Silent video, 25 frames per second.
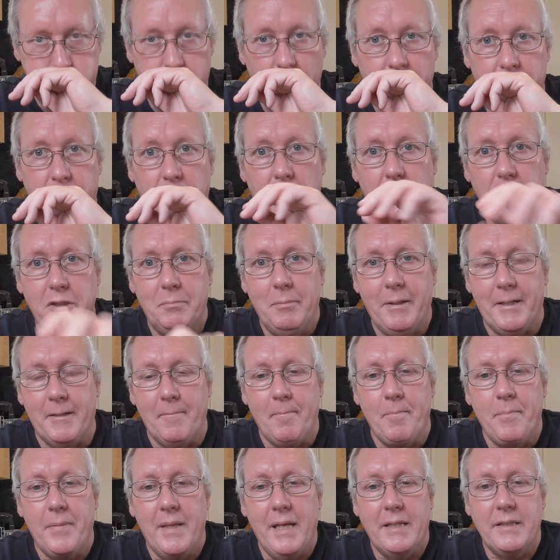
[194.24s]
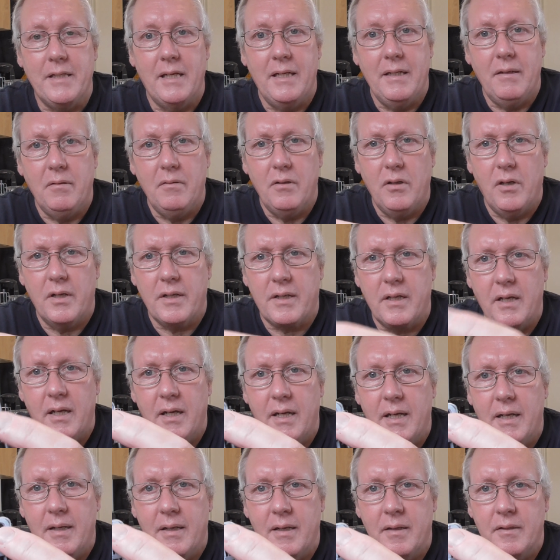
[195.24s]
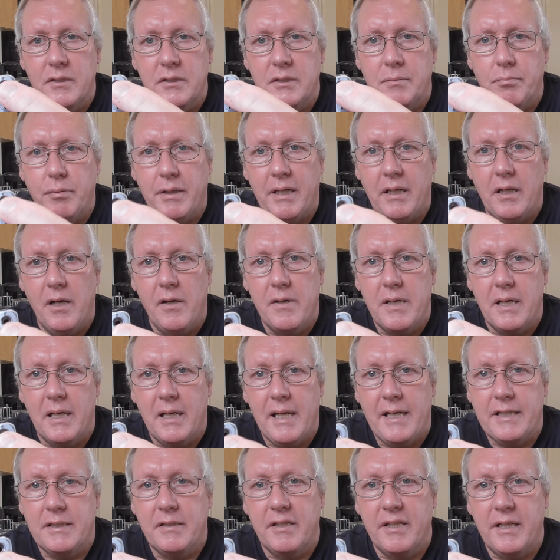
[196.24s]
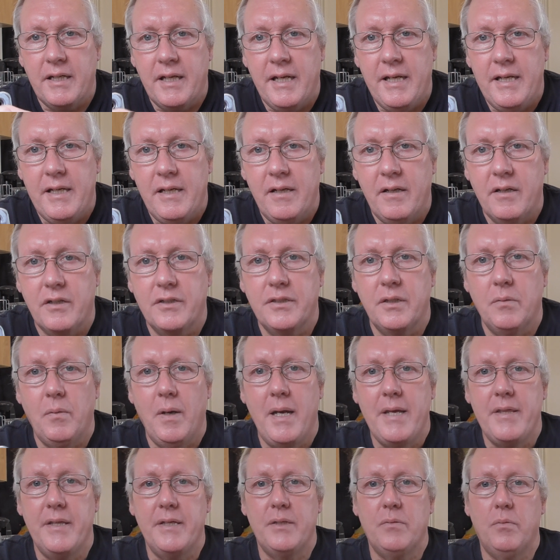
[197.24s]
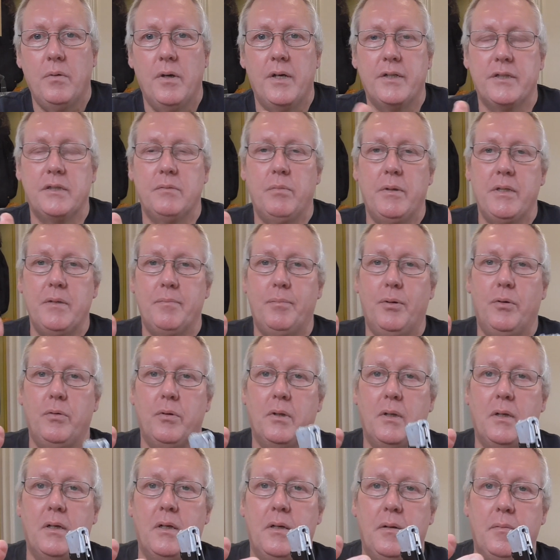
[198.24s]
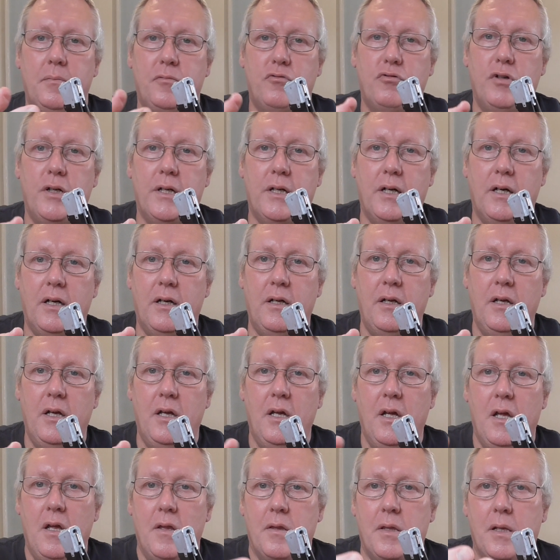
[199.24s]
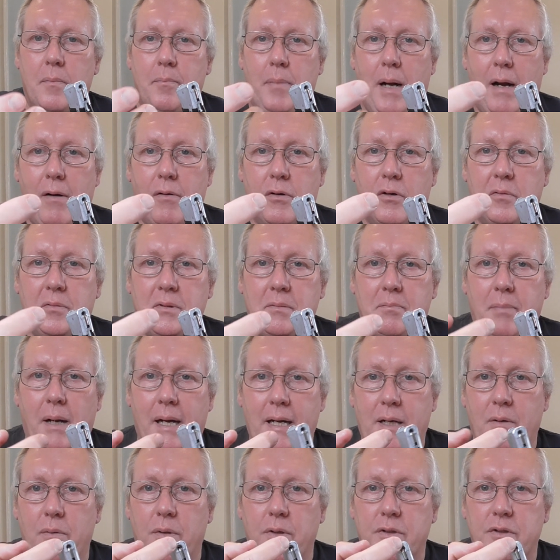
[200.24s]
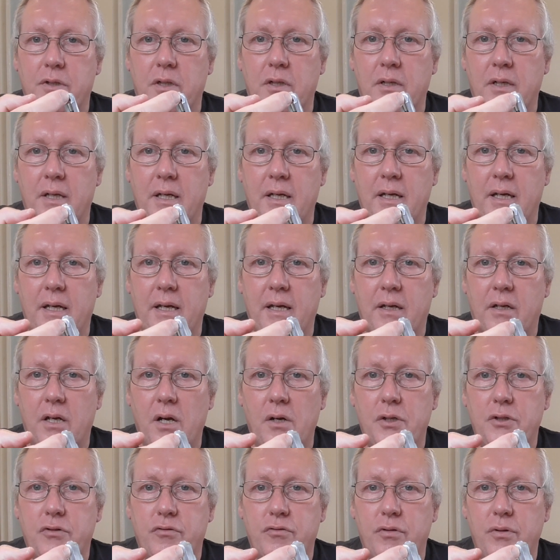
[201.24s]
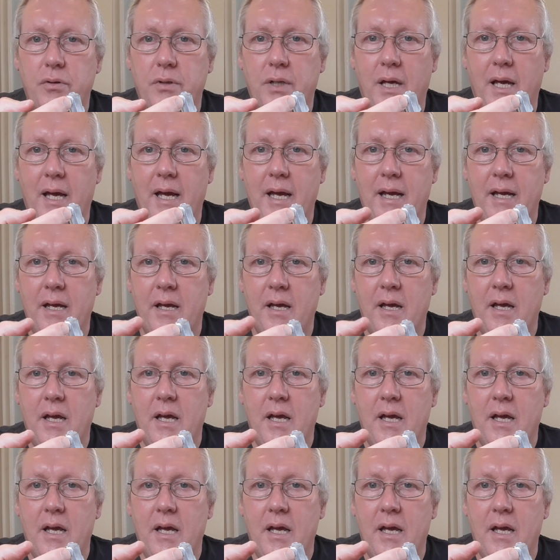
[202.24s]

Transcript: Excuse me. There's a little like spring-loaded latch thing here, because the way this works is when you pull the trigger, the barrel comes backwards, goes through there,